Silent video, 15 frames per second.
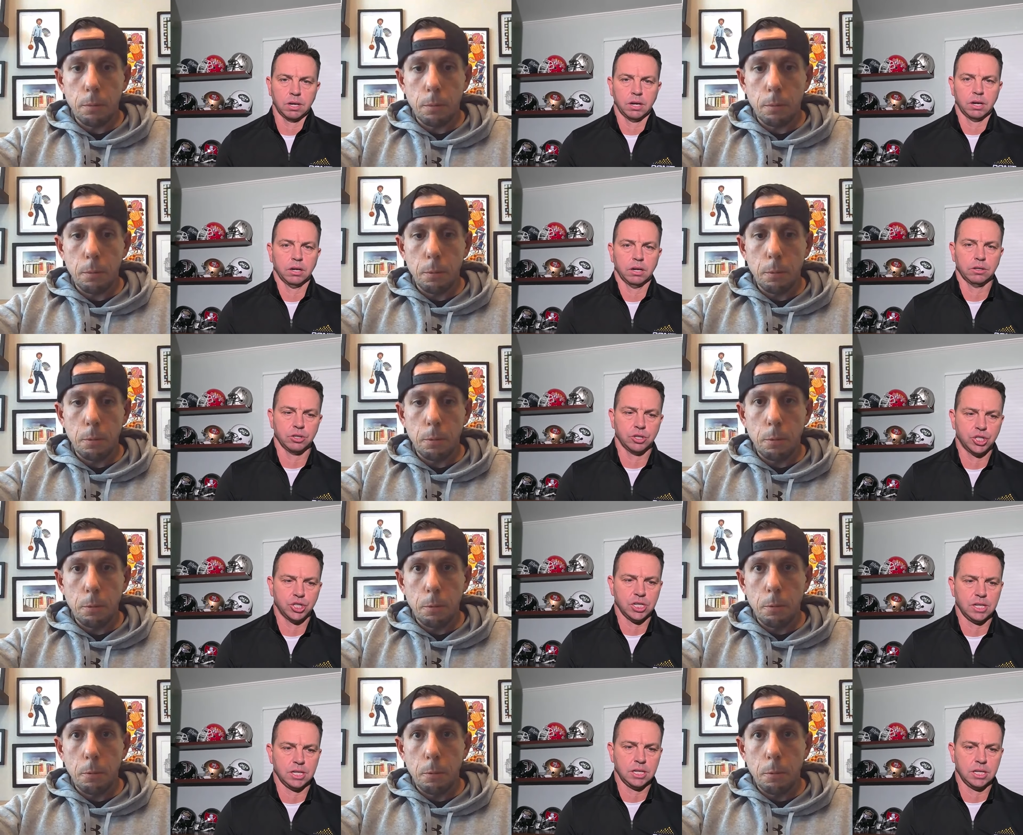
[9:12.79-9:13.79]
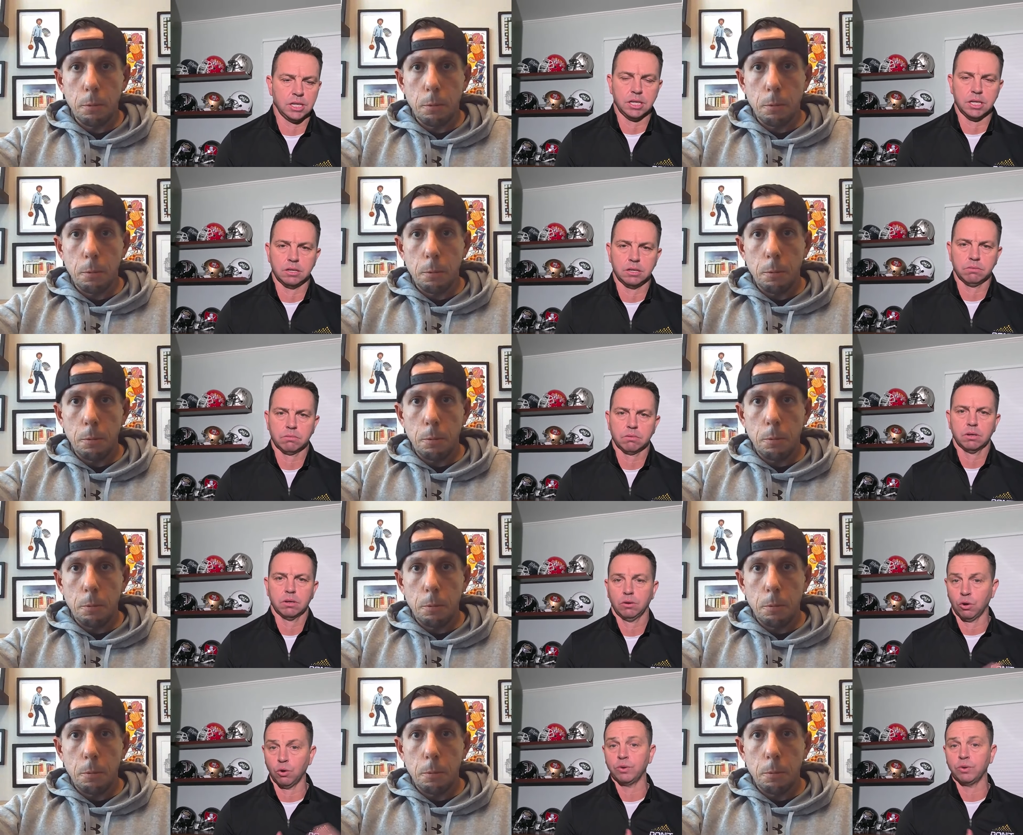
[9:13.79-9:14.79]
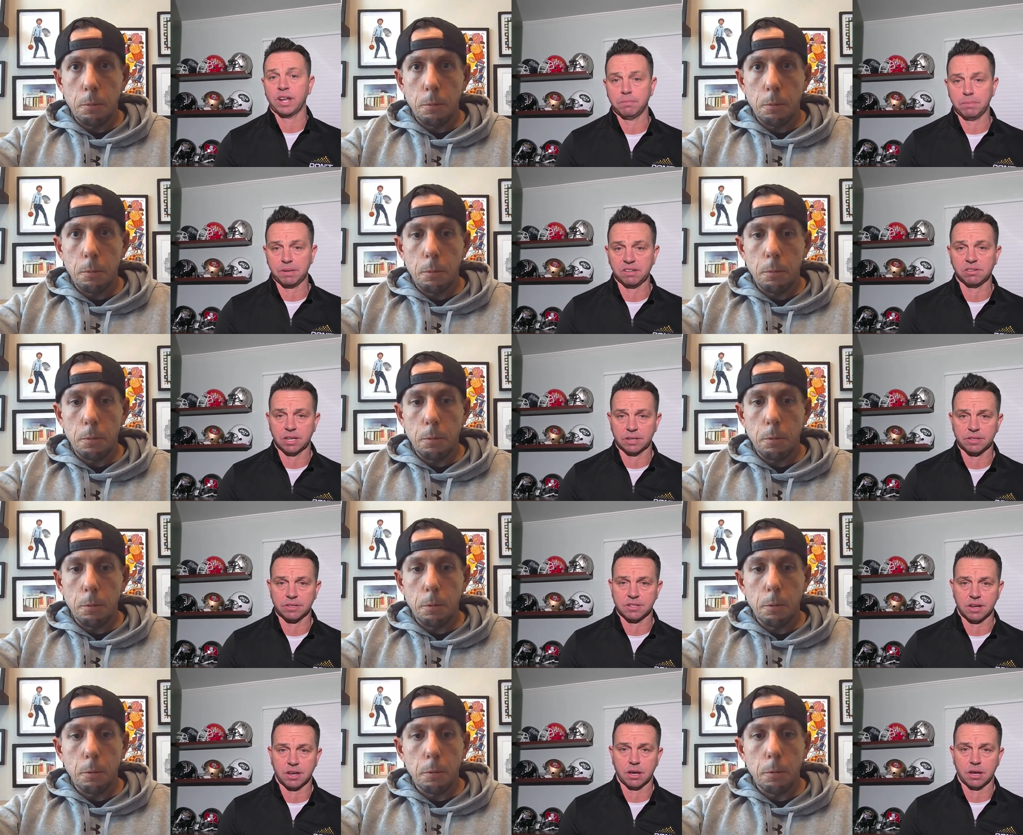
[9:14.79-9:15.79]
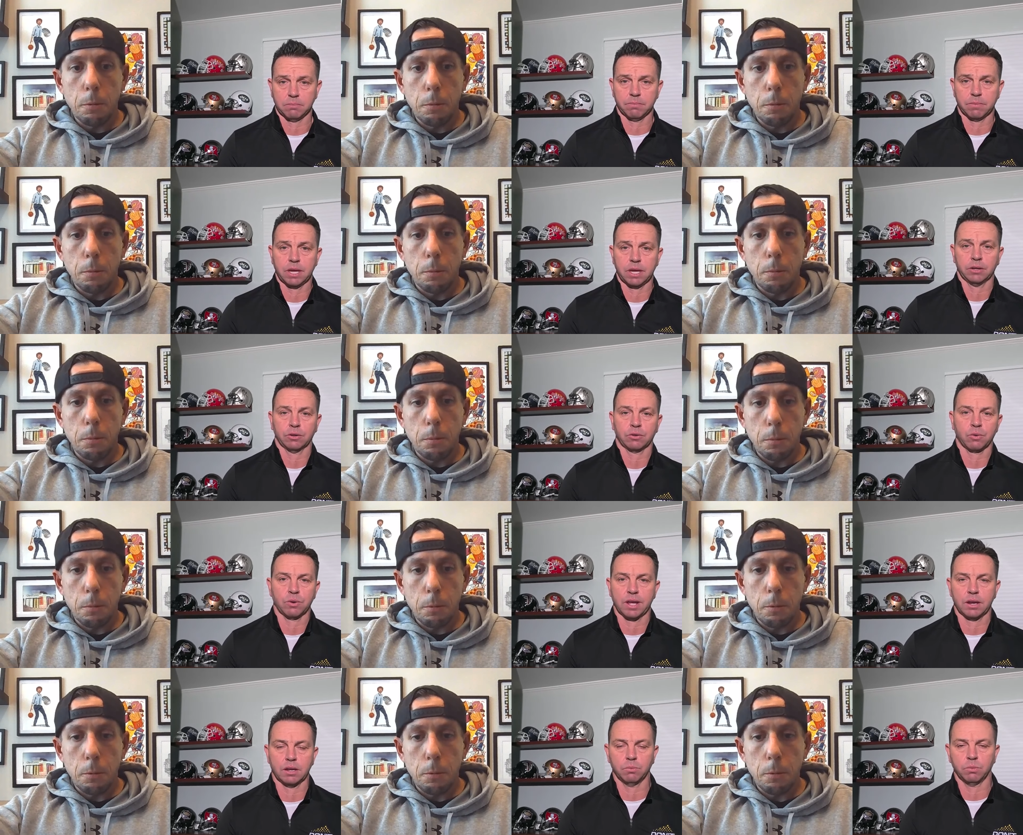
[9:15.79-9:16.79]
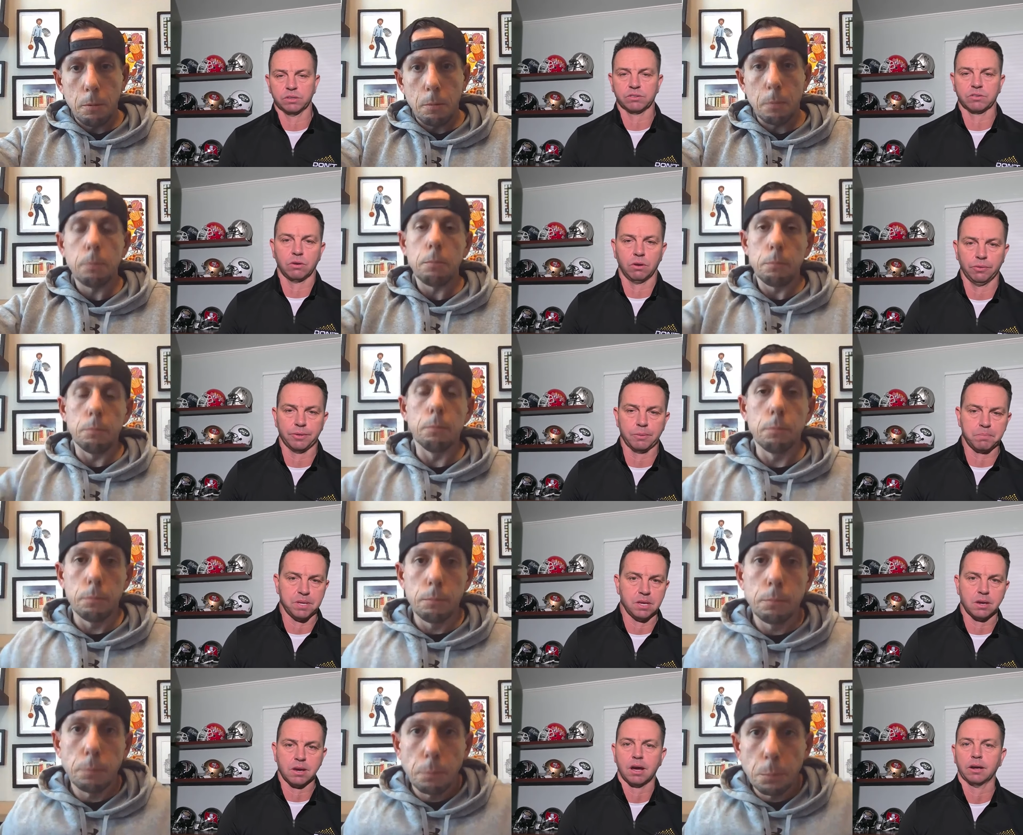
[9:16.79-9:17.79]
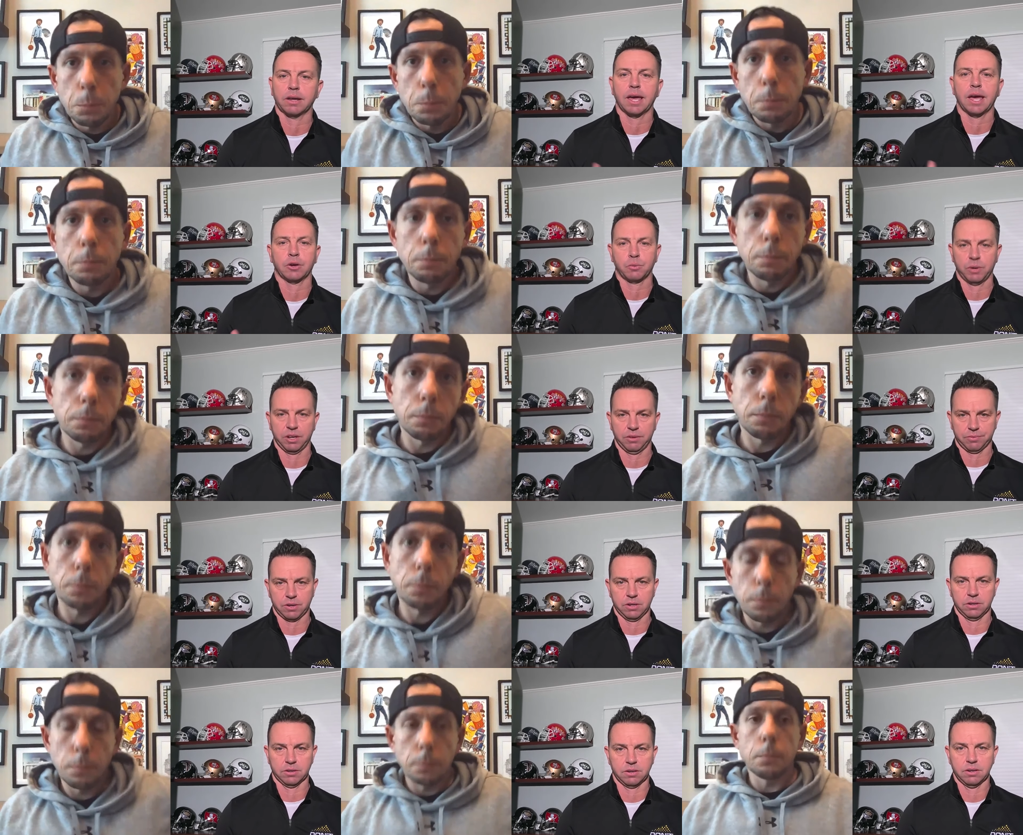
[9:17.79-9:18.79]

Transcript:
Speaker 1: uh, GE owned NBC at the time and created what's called the Peacock Equity Fund.